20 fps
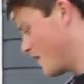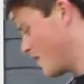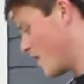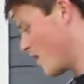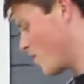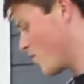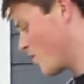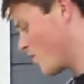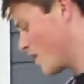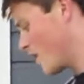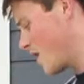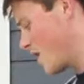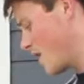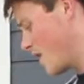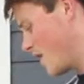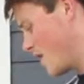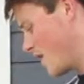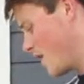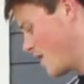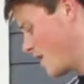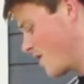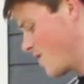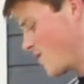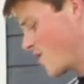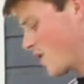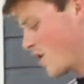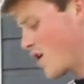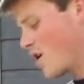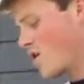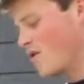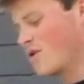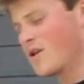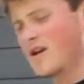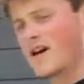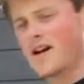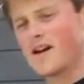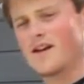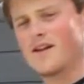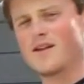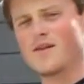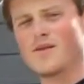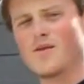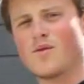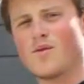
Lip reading: Can't really leave it alone. You gotta